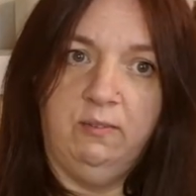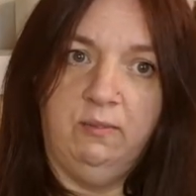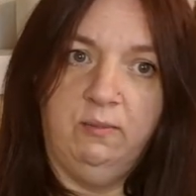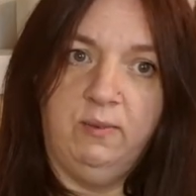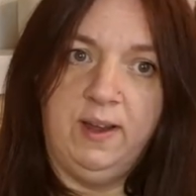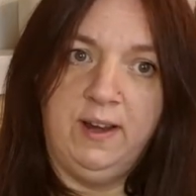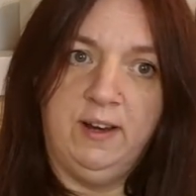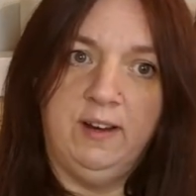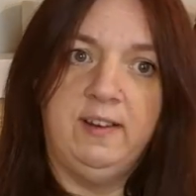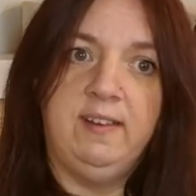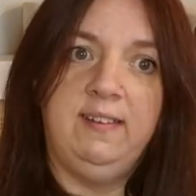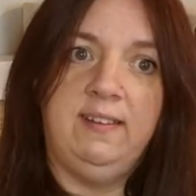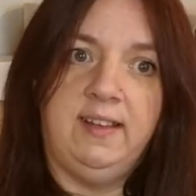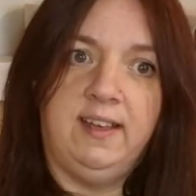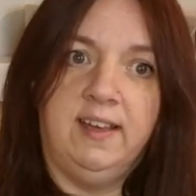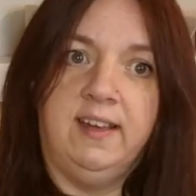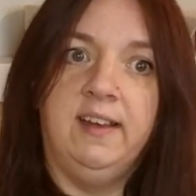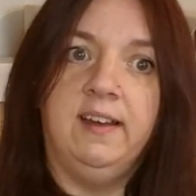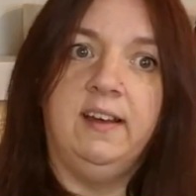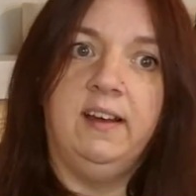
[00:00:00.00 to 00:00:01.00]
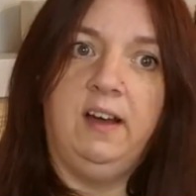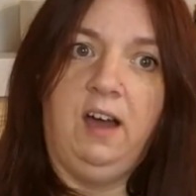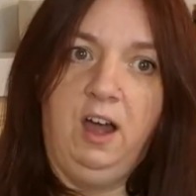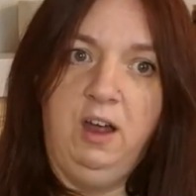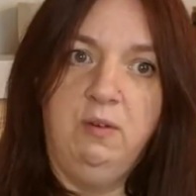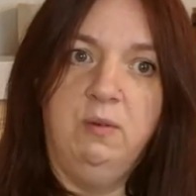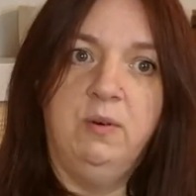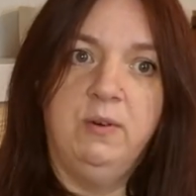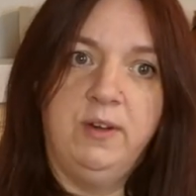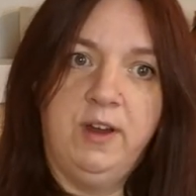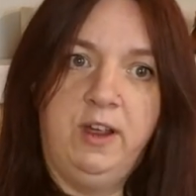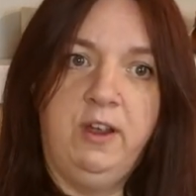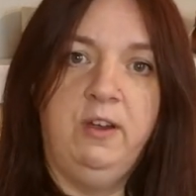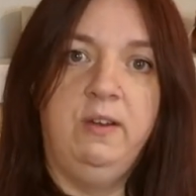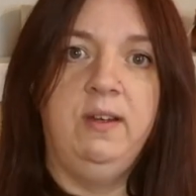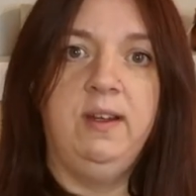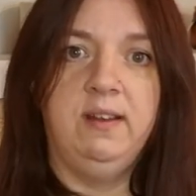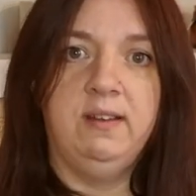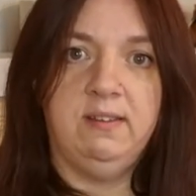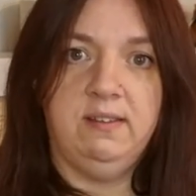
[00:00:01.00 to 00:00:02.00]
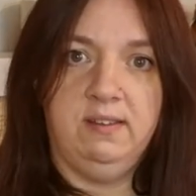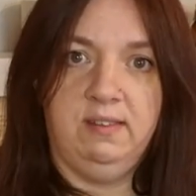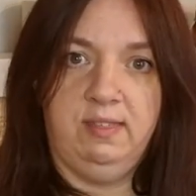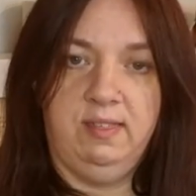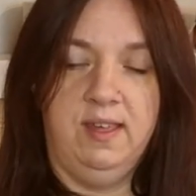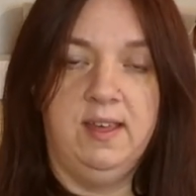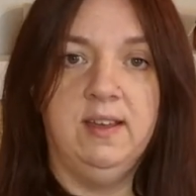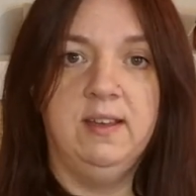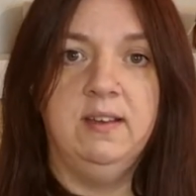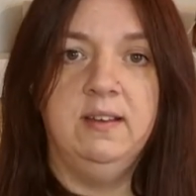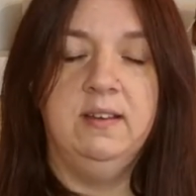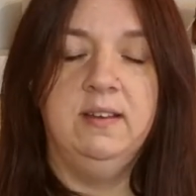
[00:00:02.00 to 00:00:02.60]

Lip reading: when I see it, I will know it's the thing.